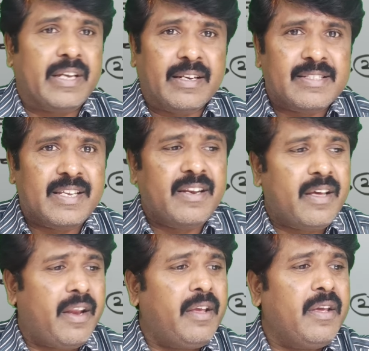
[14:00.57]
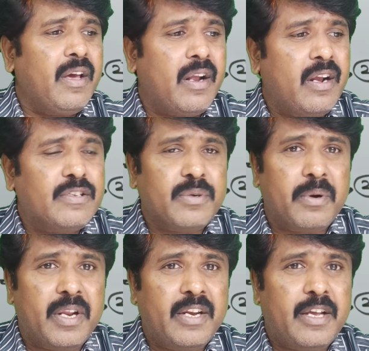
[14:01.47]
considering, here
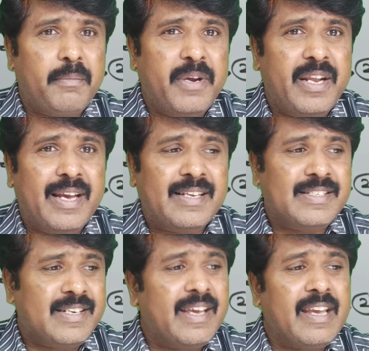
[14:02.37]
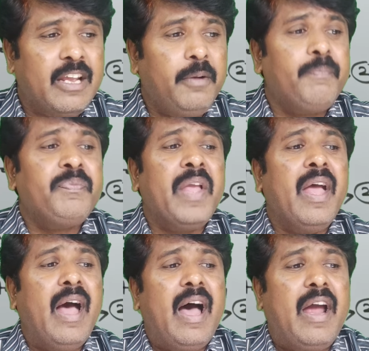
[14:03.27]
also theta b dash taken,
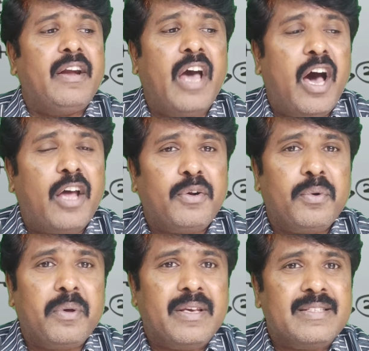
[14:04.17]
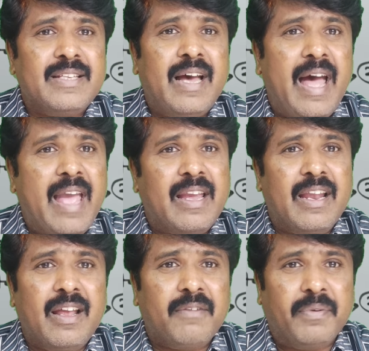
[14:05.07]
and R2 is the
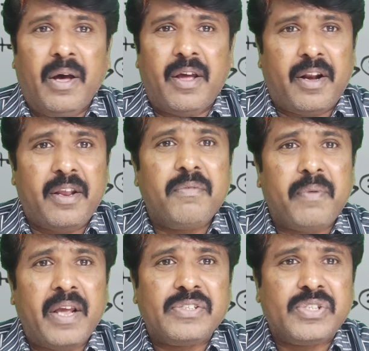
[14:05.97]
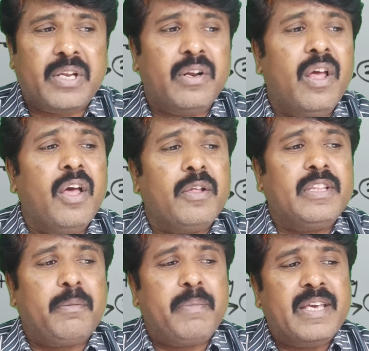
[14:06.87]
angle of refraction.
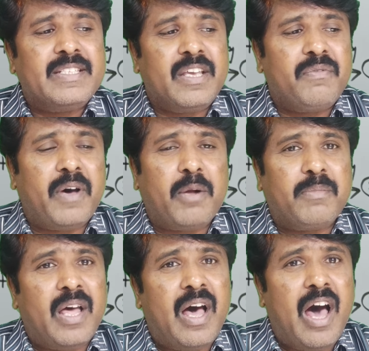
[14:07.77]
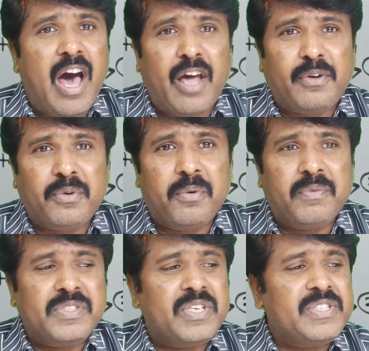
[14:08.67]
The basic formula R2,
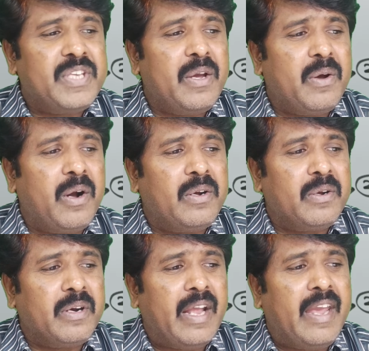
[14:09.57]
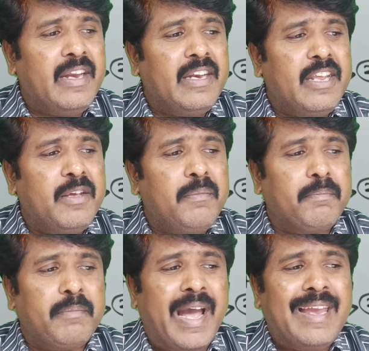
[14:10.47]
which is equal to 90
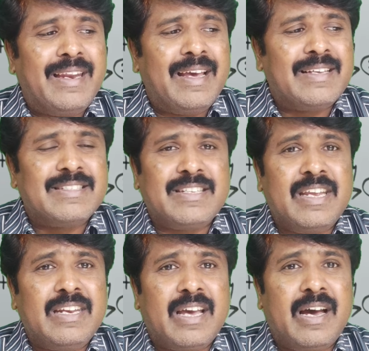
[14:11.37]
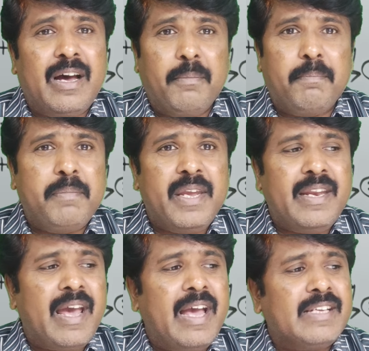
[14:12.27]
minus theta b
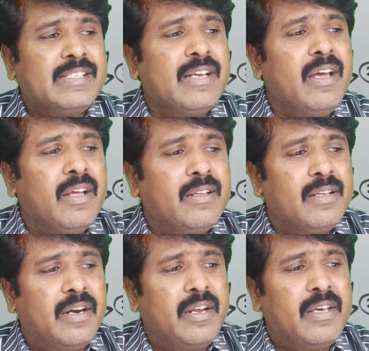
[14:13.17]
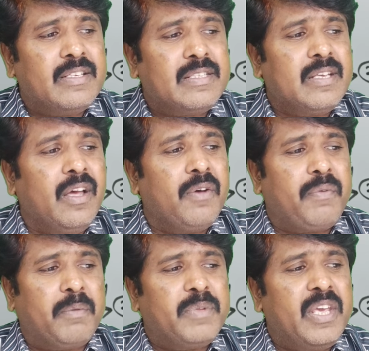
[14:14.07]
dash, that is
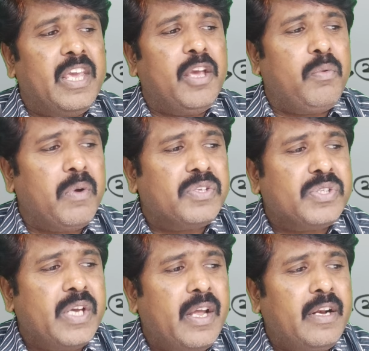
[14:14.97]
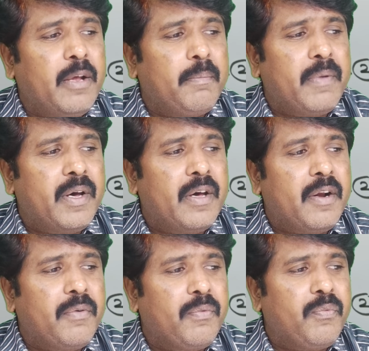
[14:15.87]
from the equation
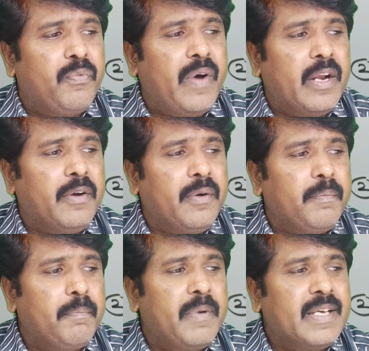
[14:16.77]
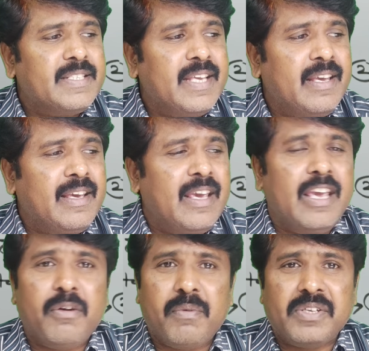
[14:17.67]
number 1 basic
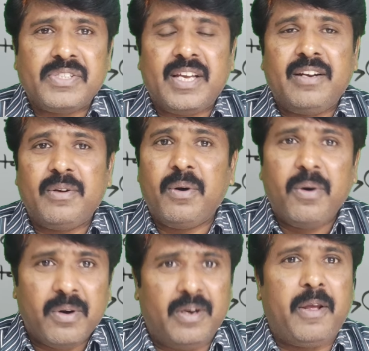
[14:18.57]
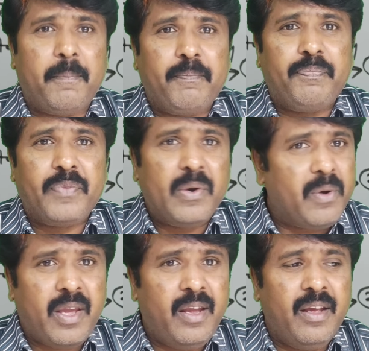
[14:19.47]
equation only.
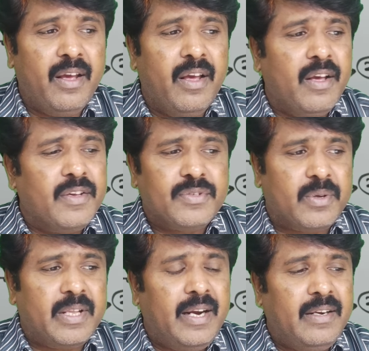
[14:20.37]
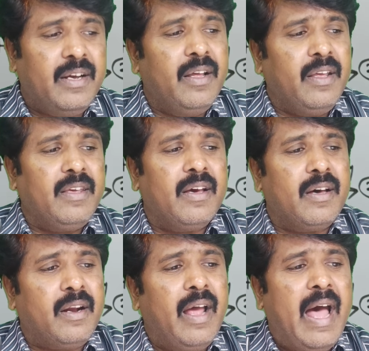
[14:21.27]
Okay, so that
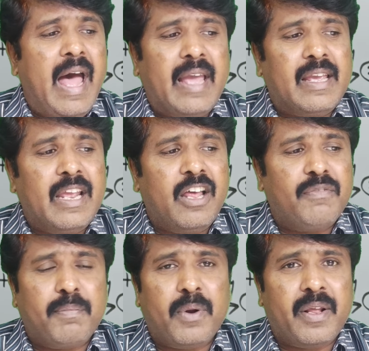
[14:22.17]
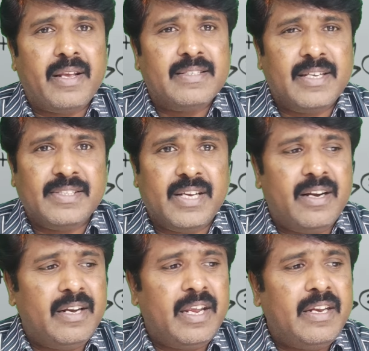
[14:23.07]
here angle of
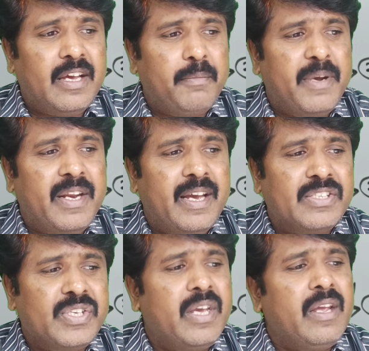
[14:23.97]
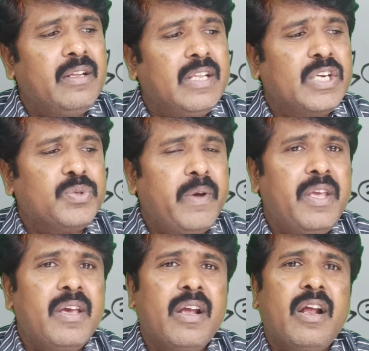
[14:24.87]
polarization theta b dash taken, that's
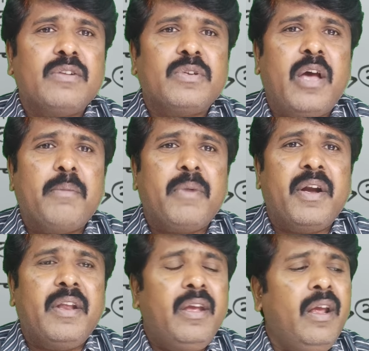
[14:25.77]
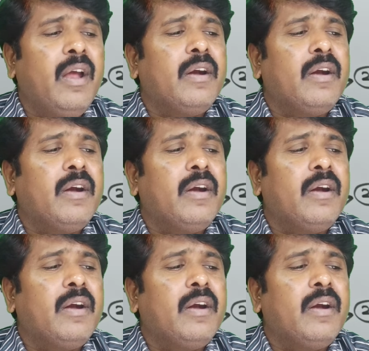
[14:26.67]
why here also I am writing